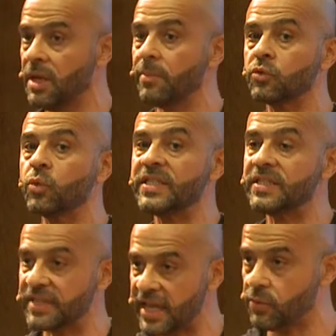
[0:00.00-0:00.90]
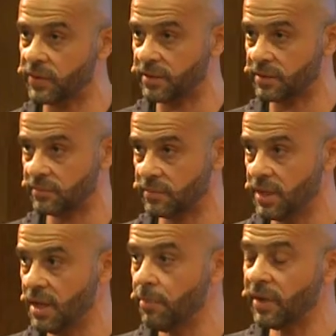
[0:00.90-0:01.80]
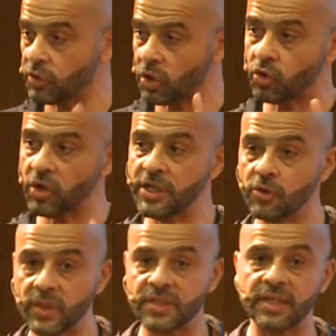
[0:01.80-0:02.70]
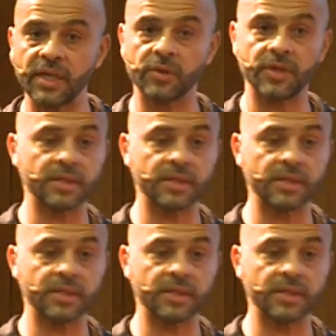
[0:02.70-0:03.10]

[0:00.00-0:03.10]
But we stay with it. But not only do we stay with